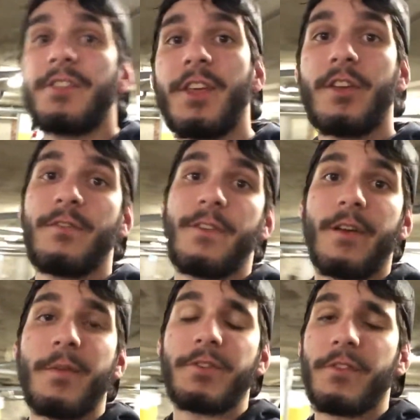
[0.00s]
Thank you
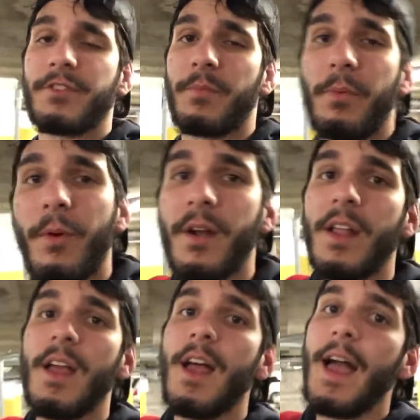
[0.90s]
very much for the
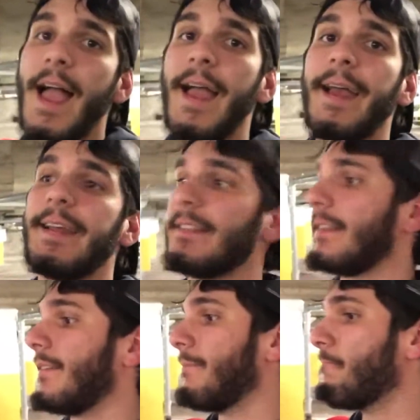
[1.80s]
support. And
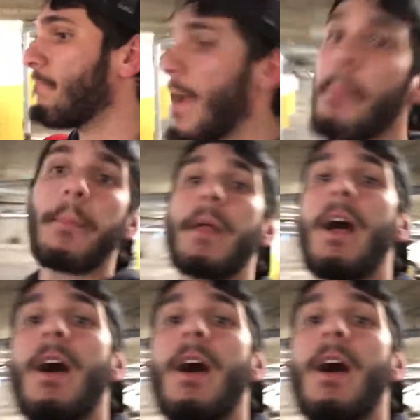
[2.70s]
yep,